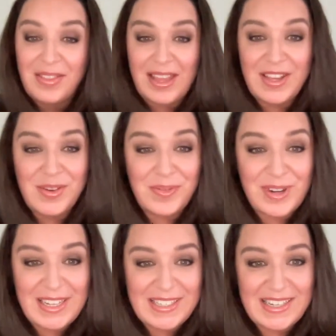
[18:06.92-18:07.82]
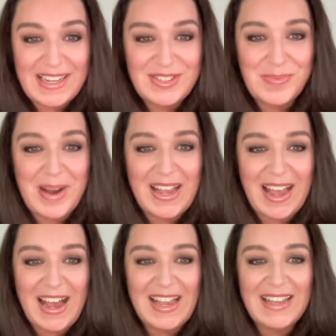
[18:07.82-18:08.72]
Thank you for listening to my
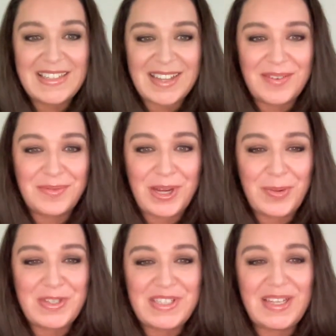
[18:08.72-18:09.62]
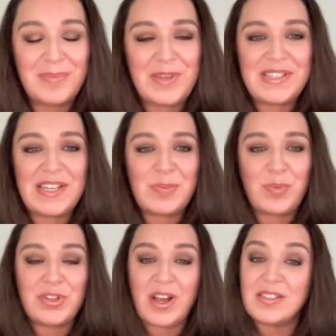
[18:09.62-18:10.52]
High-End and Frequency Business
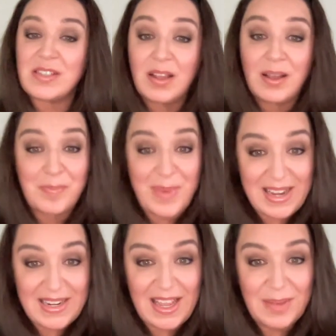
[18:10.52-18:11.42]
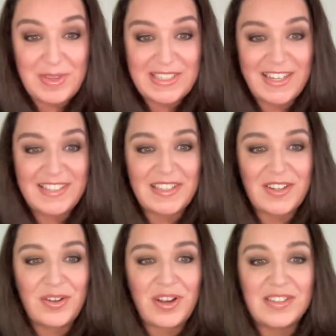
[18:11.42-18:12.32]
podcast. My name is Lisette
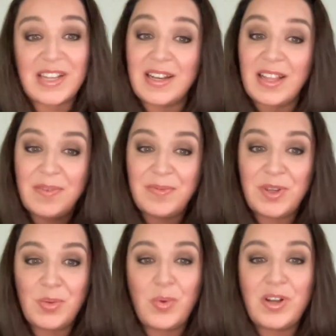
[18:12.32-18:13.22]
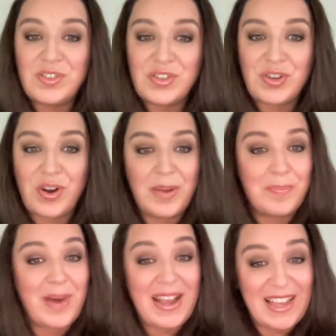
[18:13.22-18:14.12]
Lucas, and if you want to
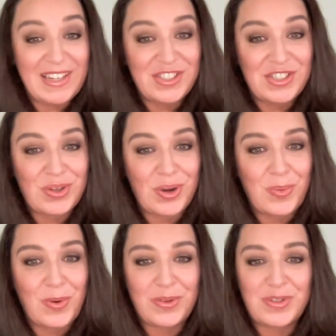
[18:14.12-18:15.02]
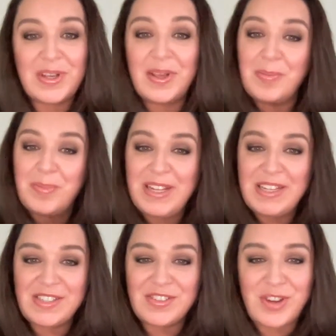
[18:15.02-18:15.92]
join my EnergyJoy world,
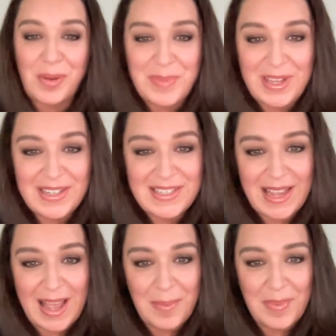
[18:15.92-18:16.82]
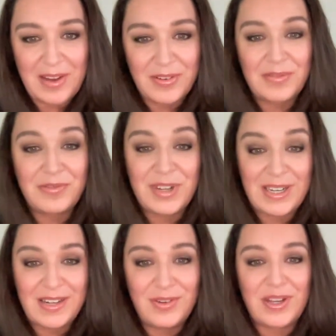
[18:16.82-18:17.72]
please drop me a DM, and
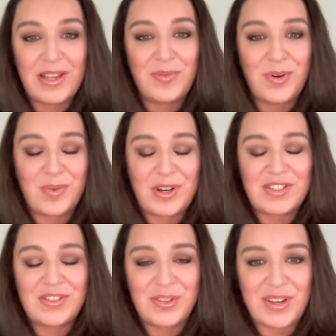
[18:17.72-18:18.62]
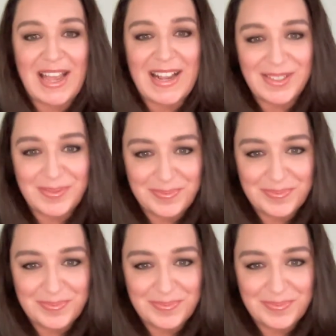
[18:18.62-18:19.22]
really looking forward to connect.